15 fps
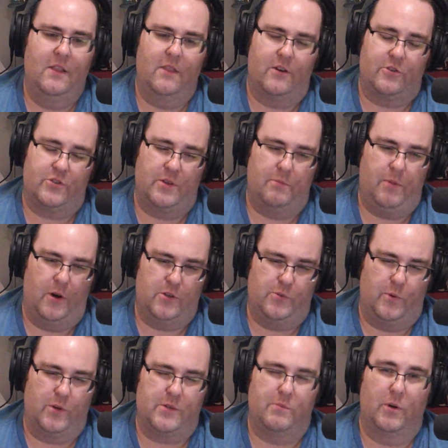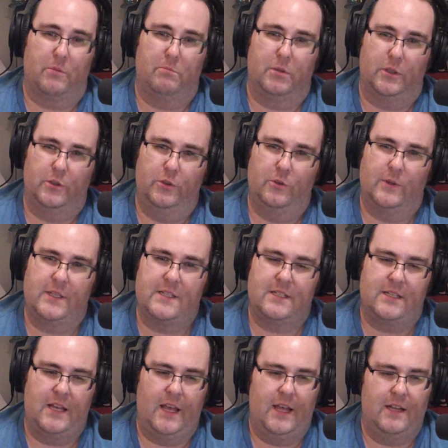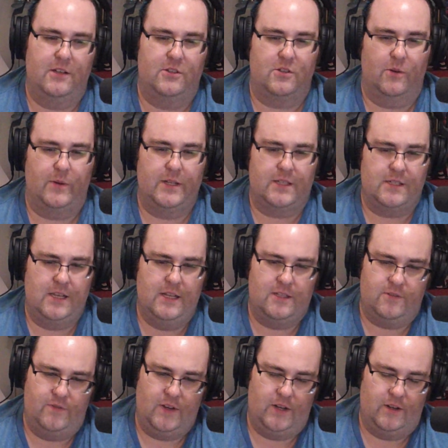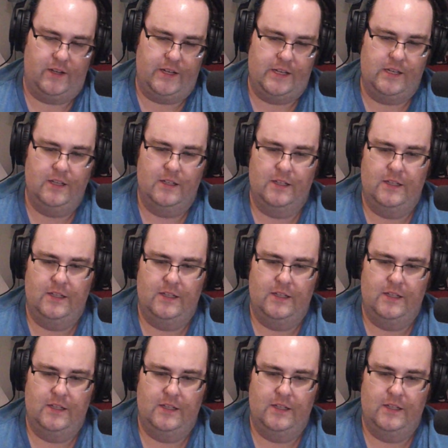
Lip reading: There's some parts where it's more blue instead. So it's very,